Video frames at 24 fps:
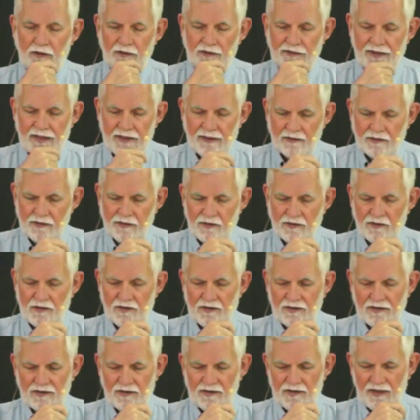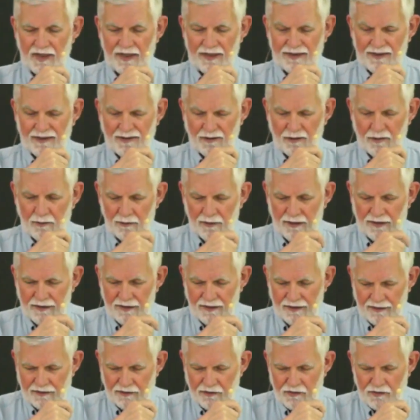us in 2 Corinthians
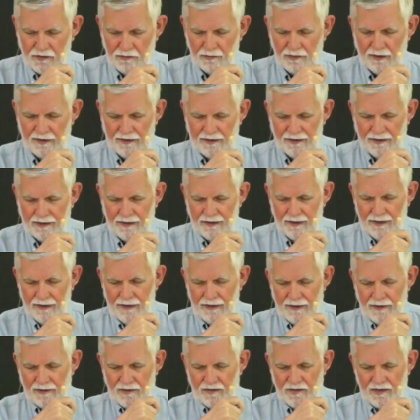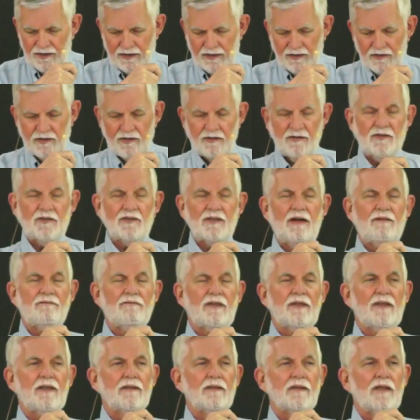3 6 and 7, the
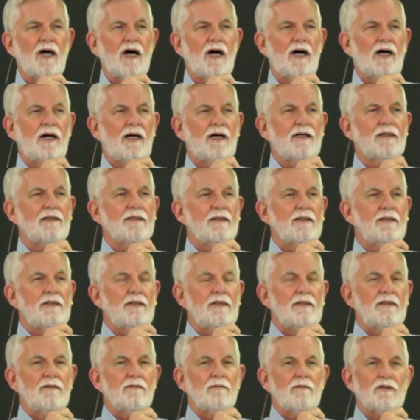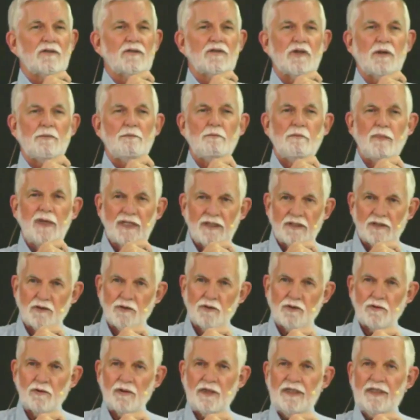law was a ministry
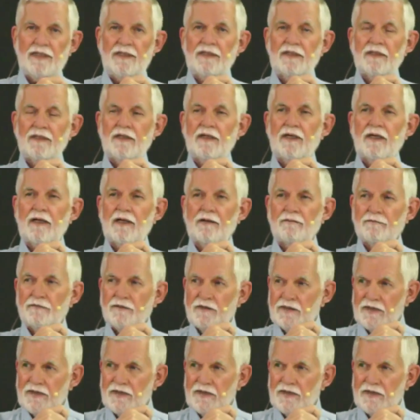of death.